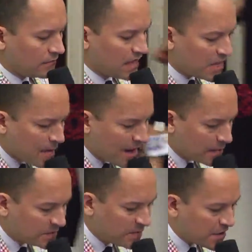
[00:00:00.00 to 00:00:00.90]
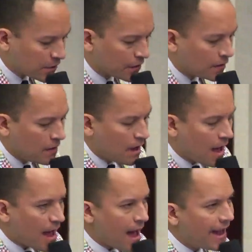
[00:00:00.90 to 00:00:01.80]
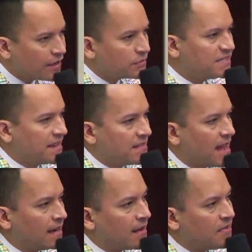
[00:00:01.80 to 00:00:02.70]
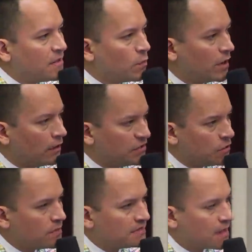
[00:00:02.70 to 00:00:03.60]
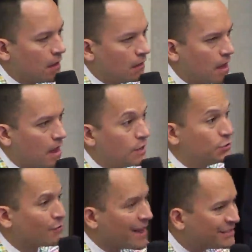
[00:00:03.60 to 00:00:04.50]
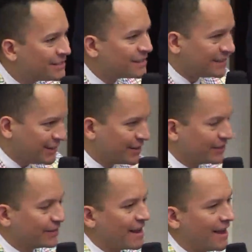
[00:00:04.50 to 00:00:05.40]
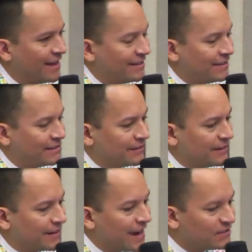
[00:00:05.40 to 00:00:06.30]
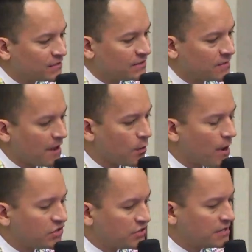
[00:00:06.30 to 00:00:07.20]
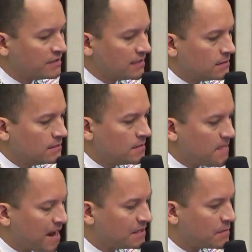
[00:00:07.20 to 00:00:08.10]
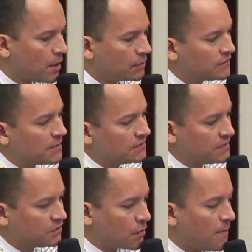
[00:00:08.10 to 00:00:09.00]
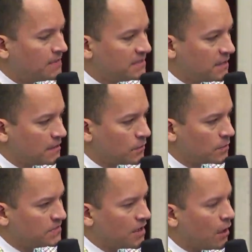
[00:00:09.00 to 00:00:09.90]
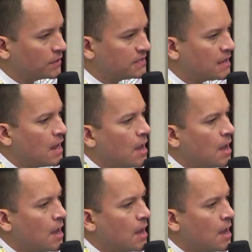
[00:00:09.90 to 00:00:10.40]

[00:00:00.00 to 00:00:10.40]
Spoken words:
Thank you, Madam Speaker. I understand that, and I think what I'll do is I'll address your answers to my questions in debate tomorrow as far as the discrepancy in the results.